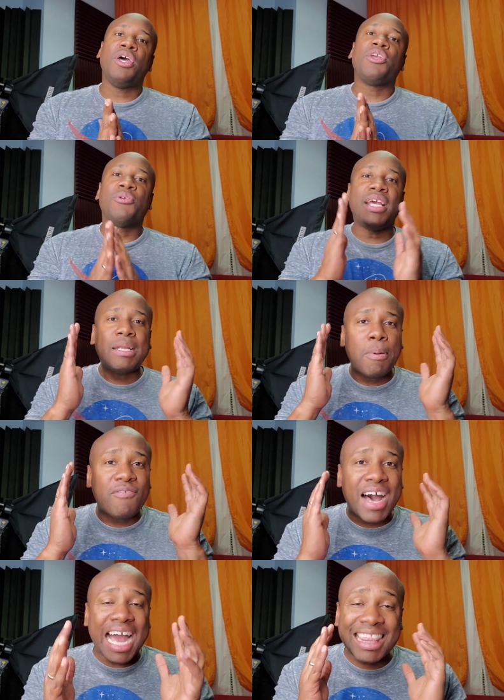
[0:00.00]
You need to
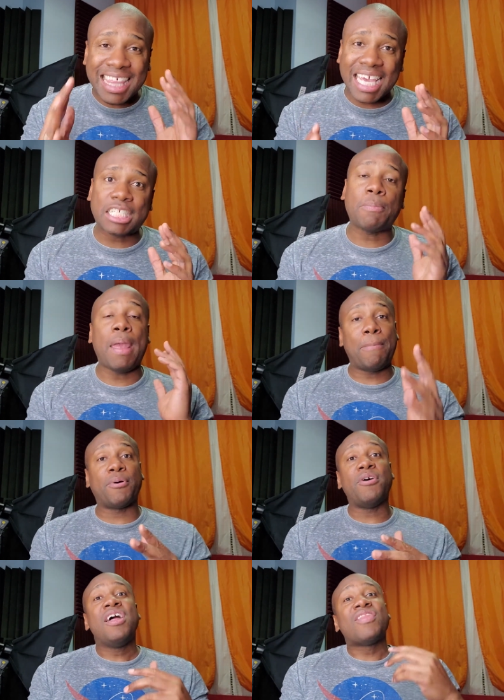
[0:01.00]
provide things to people